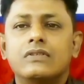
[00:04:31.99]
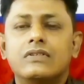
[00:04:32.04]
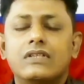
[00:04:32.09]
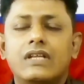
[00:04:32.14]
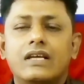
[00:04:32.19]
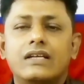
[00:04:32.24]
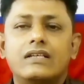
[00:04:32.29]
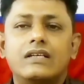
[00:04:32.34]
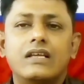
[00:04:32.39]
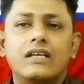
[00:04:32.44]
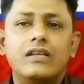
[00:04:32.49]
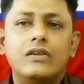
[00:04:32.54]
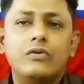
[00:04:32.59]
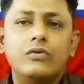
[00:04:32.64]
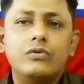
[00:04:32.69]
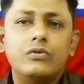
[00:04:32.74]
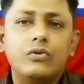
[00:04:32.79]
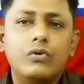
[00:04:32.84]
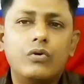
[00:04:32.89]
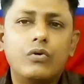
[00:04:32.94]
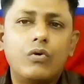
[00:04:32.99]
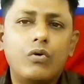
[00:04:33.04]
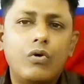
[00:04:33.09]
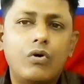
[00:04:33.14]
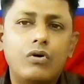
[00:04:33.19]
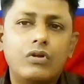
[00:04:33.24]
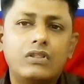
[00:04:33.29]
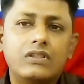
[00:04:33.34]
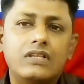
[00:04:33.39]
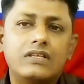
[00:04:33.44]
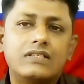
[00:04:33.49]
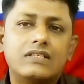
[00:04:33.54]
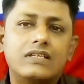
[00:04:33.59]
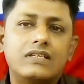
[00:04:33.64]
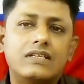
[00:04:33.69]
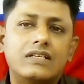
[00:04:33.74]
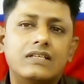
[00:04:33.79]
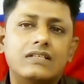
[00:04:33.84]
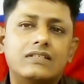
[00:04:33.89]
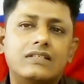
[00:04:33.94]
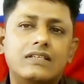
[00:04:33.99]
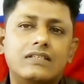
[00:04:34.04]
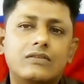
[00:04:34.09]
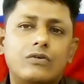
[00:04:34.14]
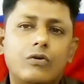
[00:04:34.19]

that you know all the sentences,